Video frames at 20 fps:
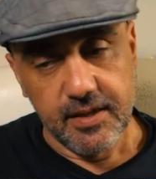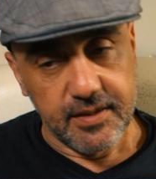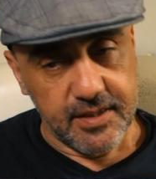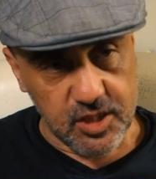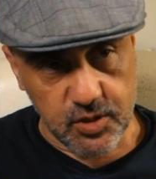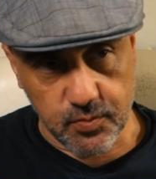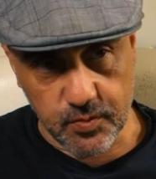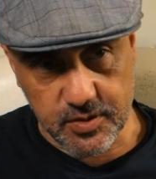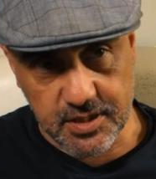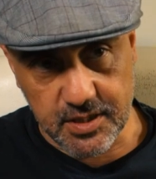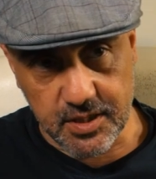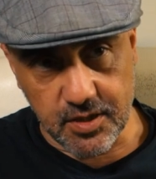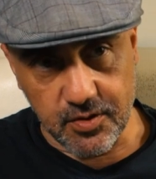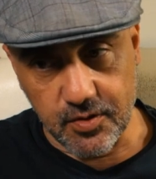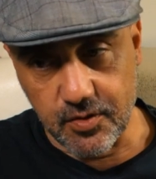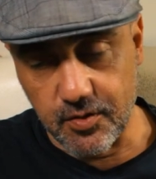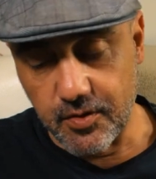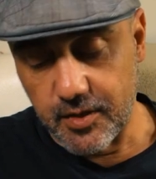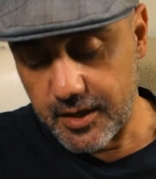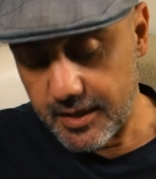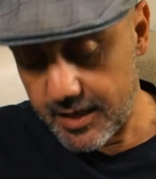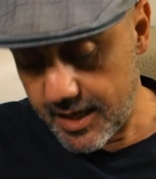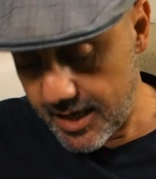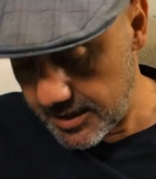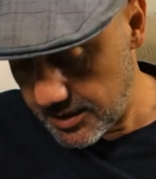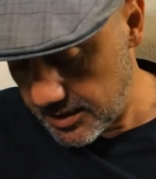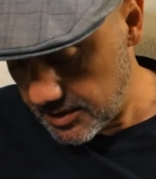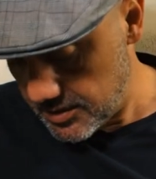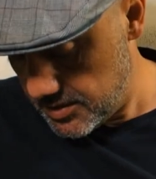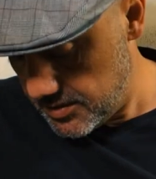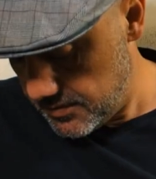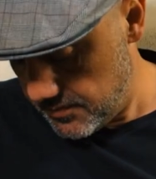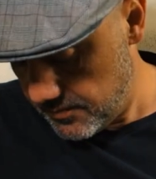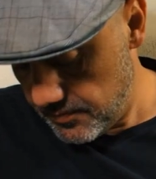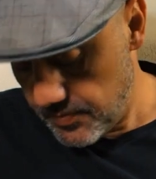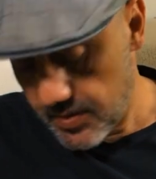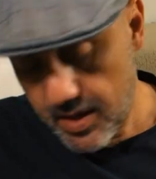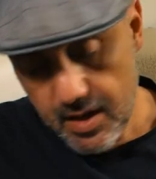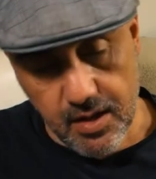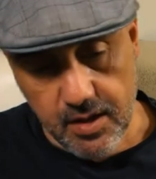This was in the early 90s.
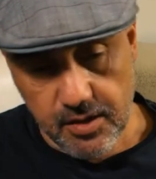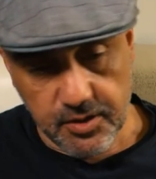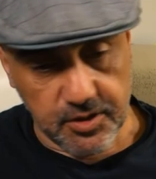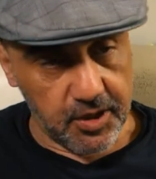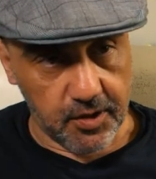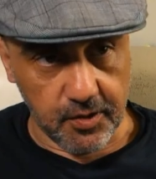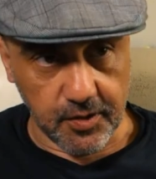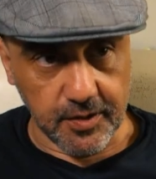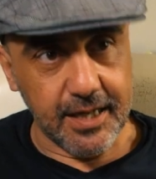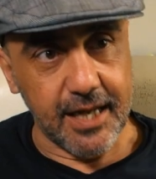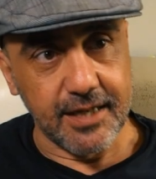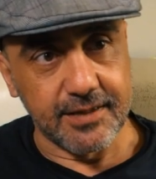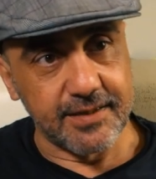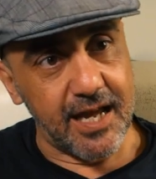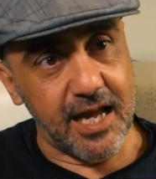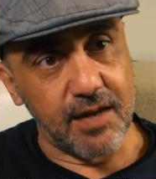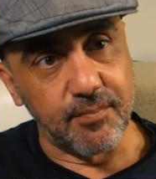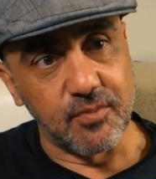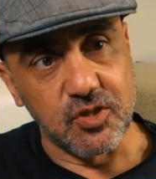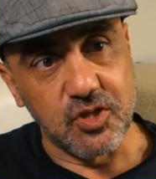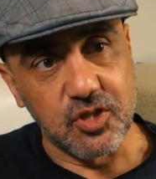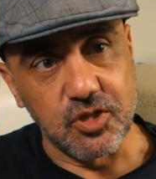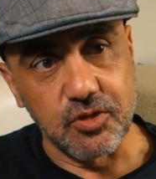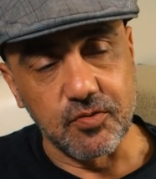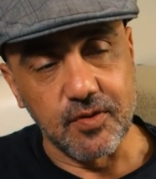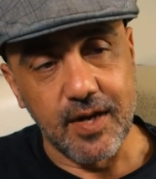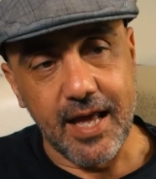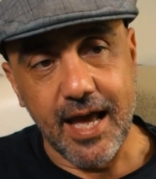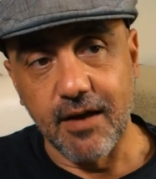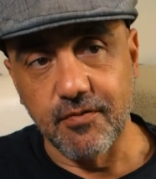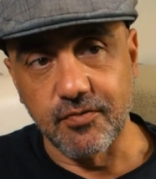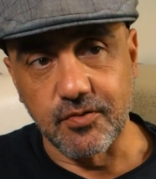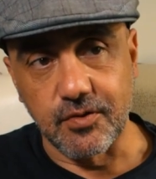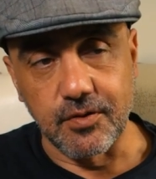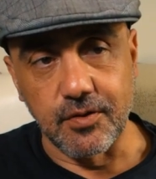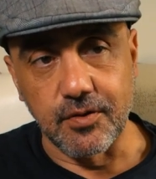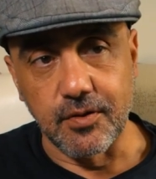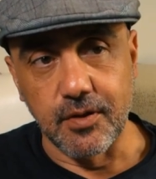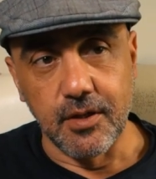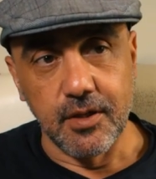During that time and soon
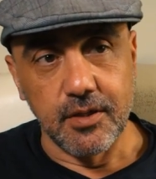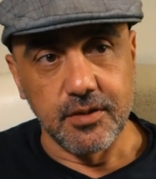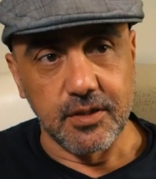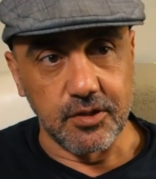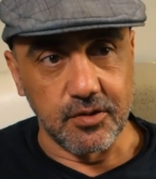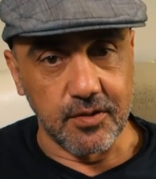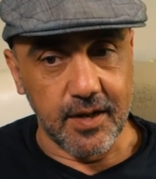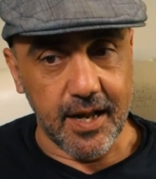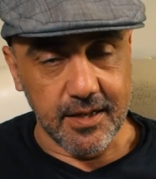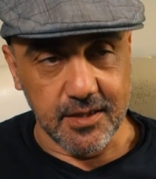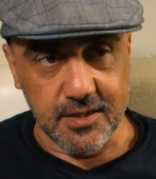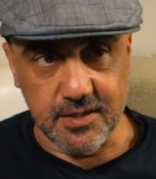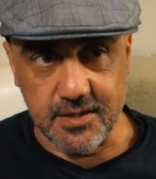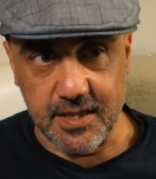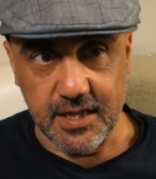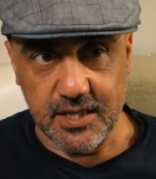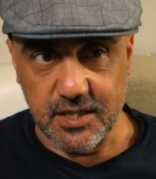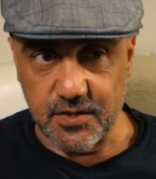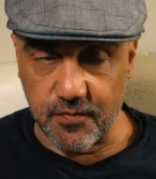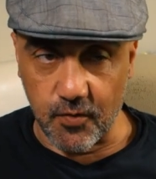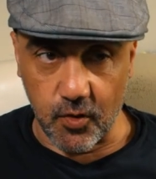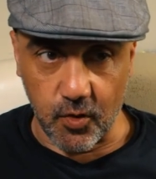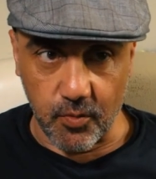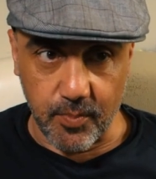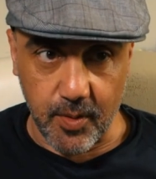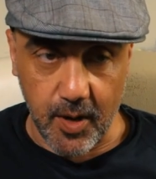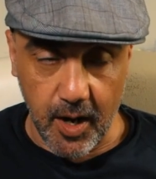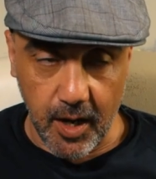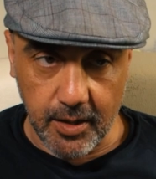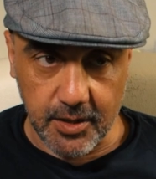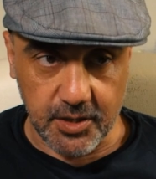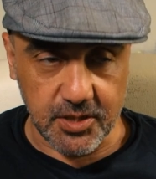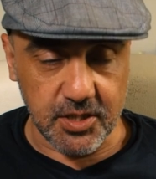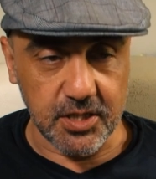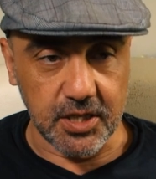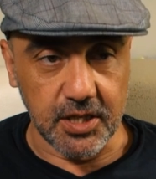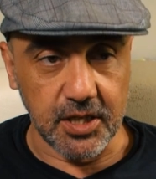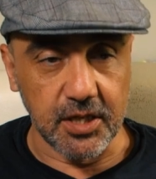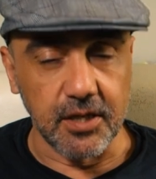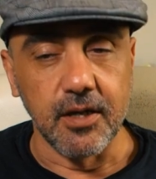after, the United States foreign
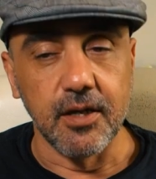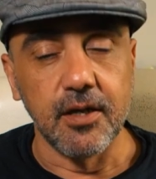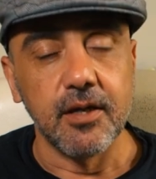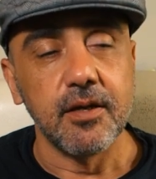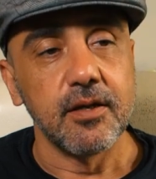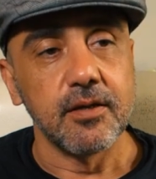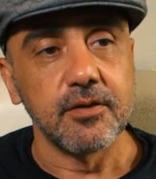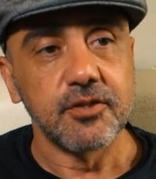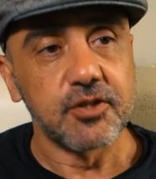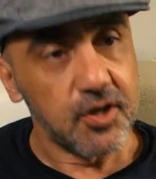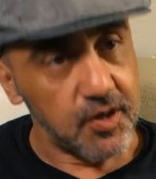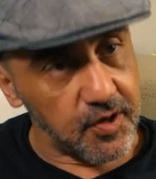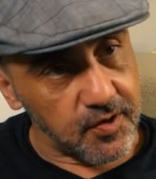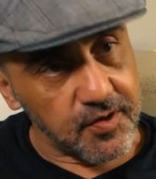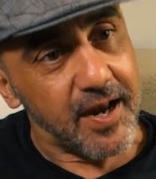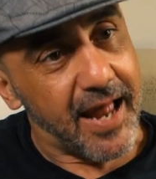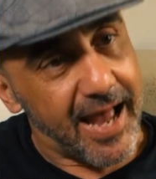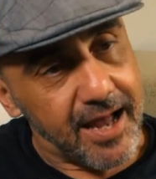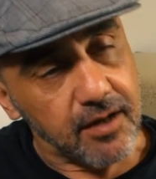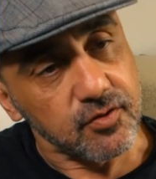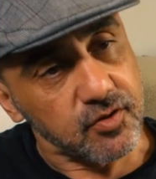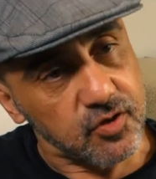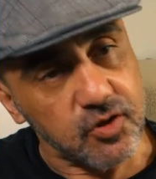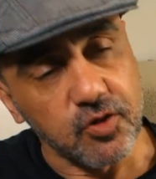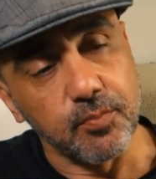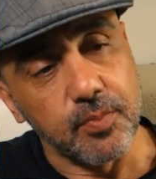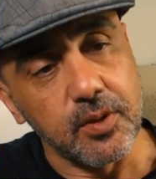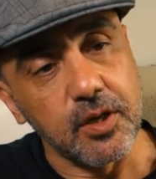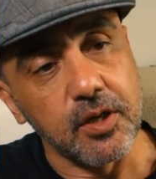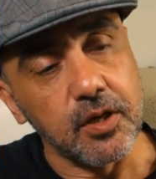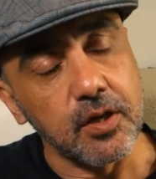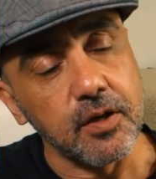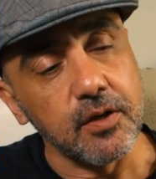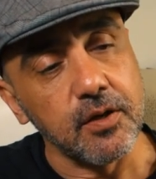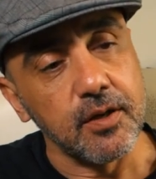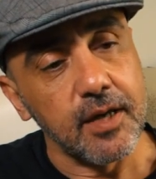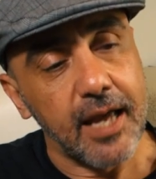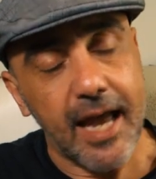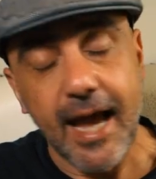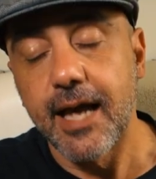policy turned out to be,
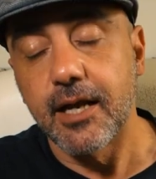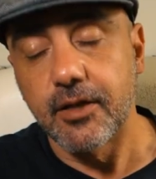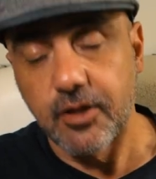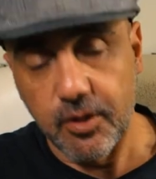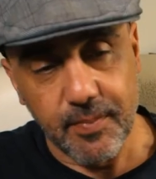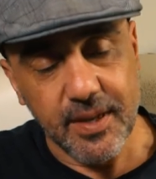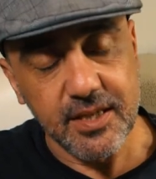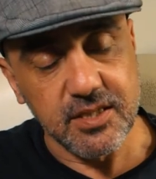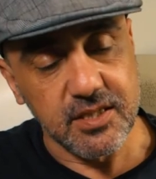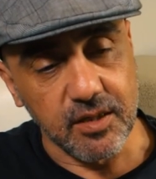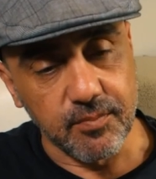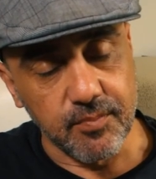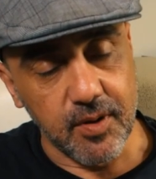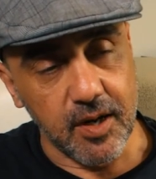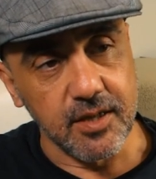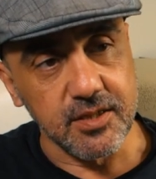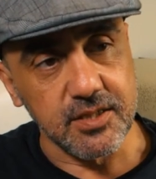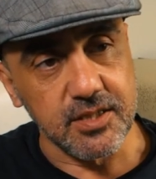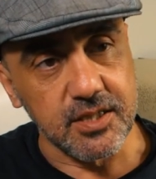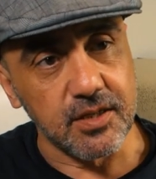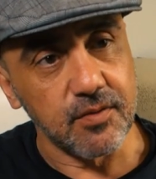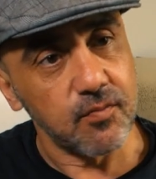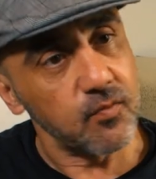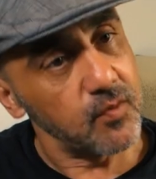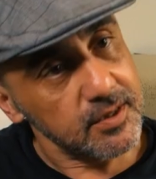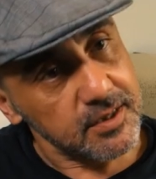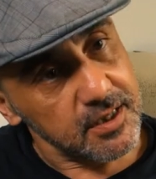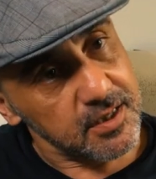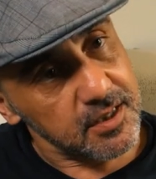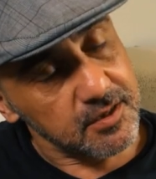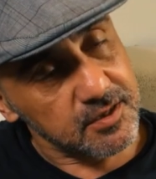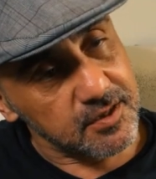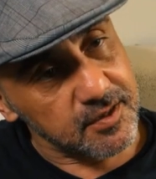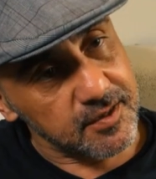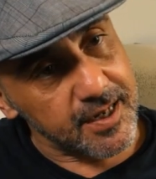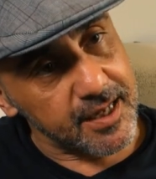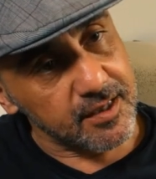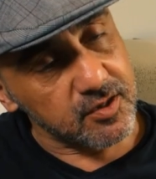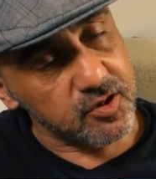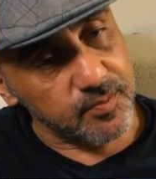and domestic policy, what did it
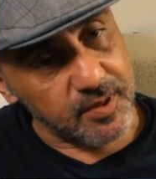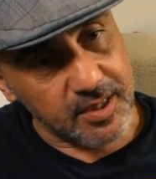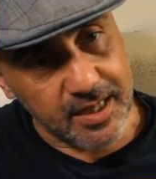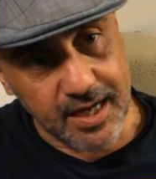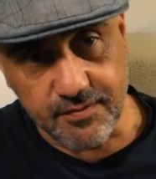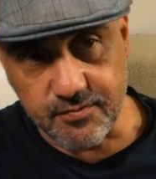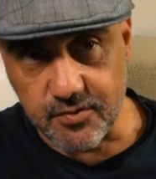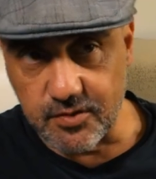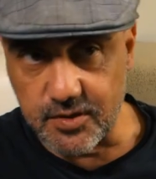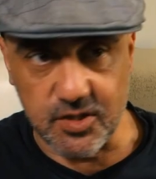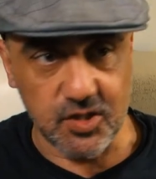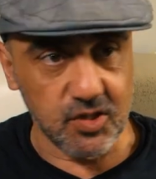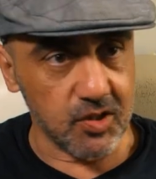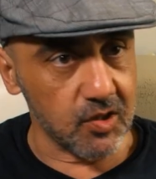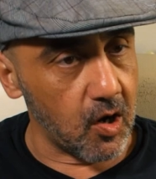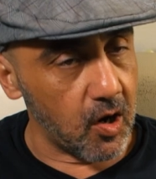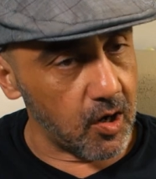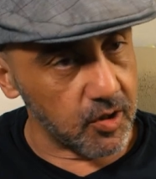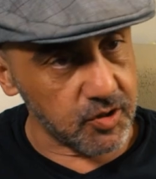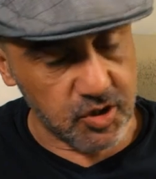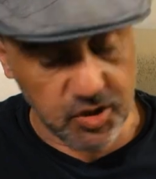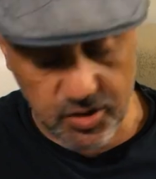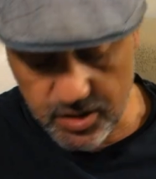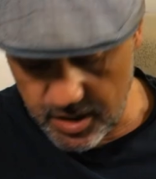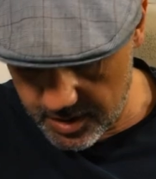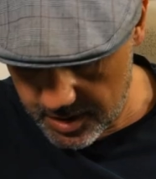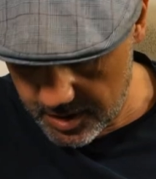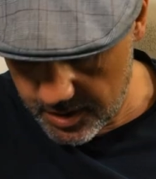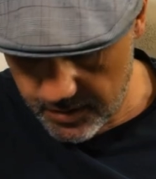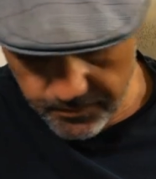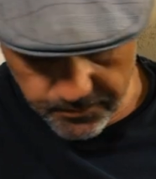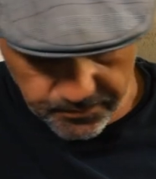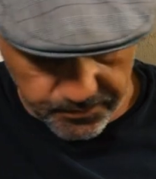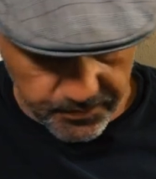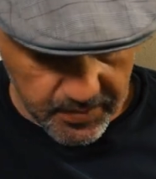turn out to be after this large study?